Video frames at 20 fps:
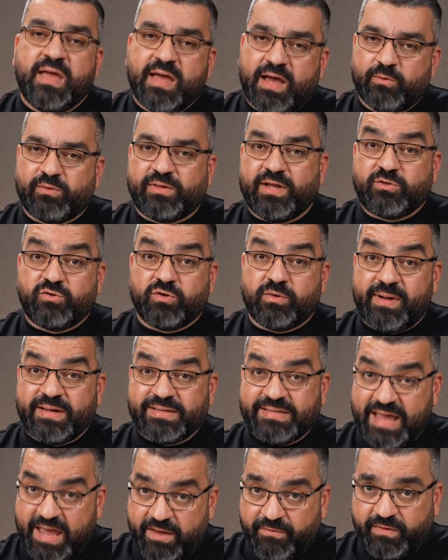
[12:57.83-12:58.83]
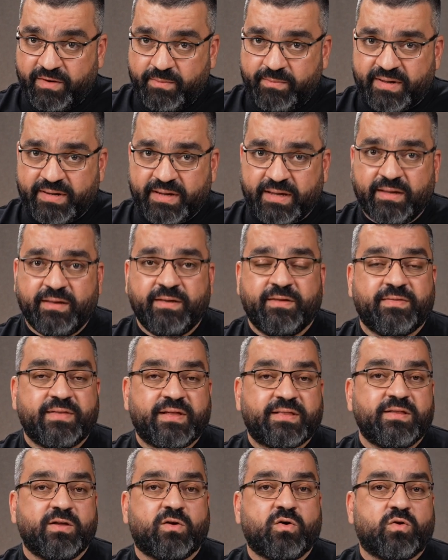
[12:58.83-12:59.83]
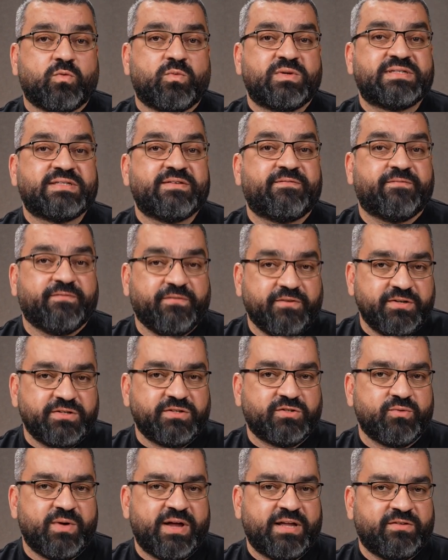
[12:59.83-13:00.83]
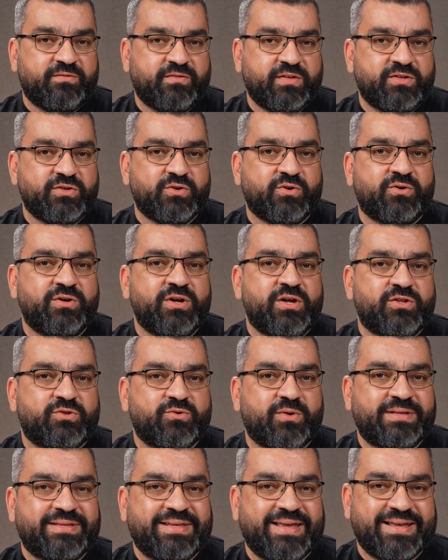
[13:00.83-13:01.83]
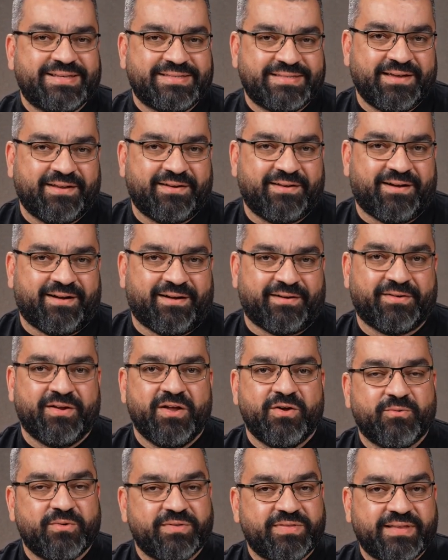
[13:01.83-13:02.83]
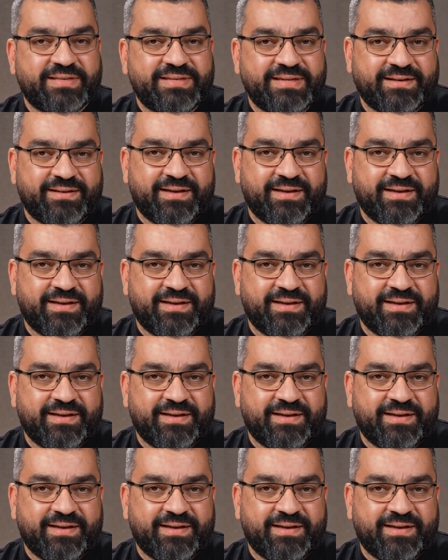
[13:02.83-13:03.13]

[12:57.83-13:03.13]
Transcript: I would like to remind everybody that Nikon was the first to add video to a D S L R with the D